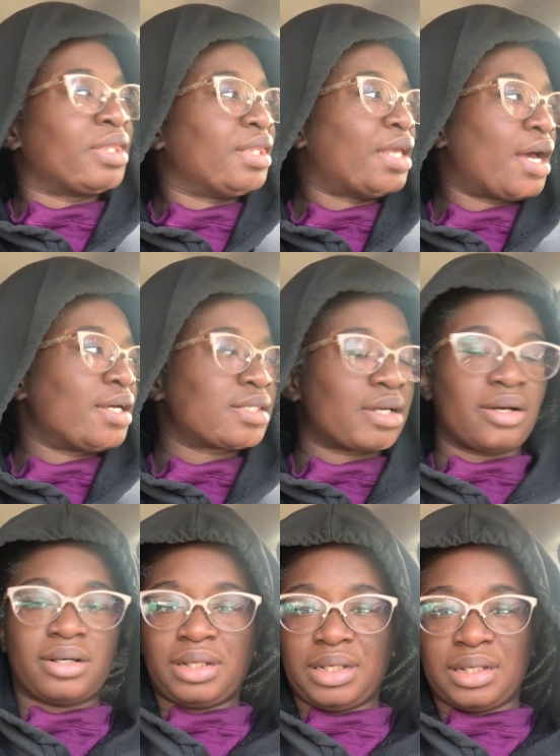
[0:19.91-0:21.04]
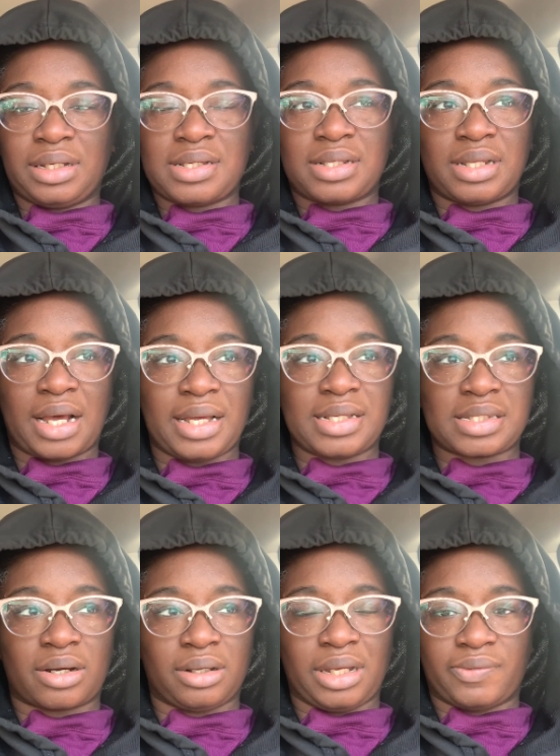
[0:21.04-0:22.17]
not as early not as
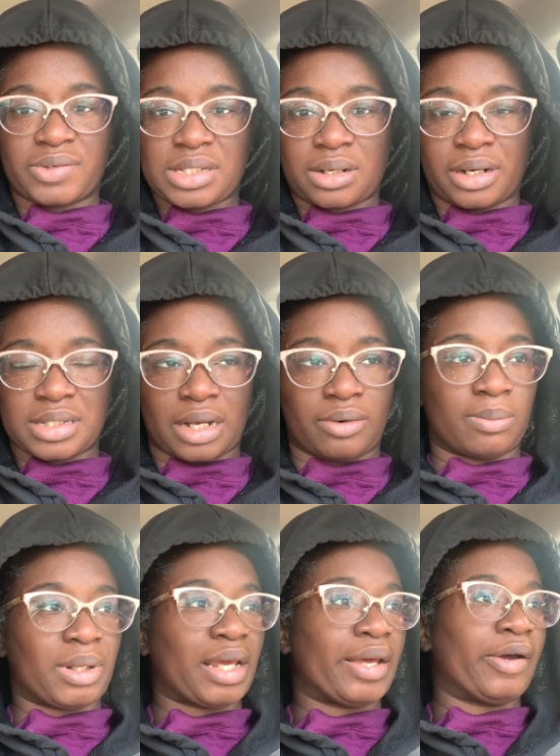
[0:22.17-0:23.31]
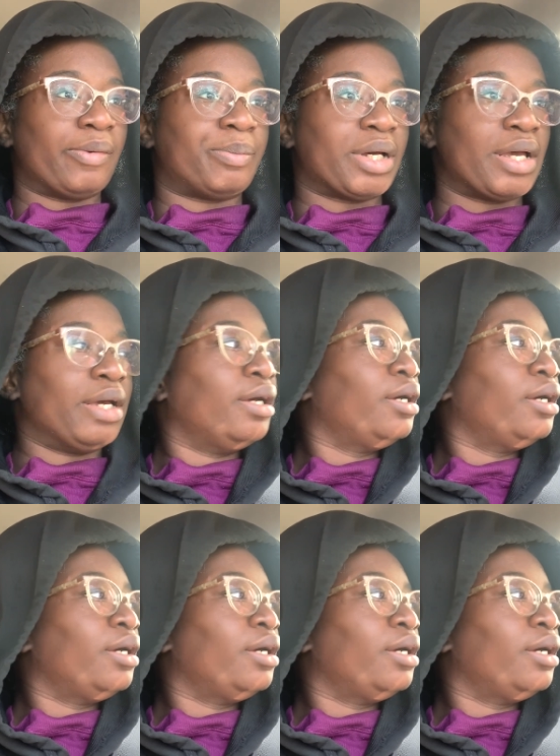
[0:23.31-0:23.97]
early of a start as i normally have but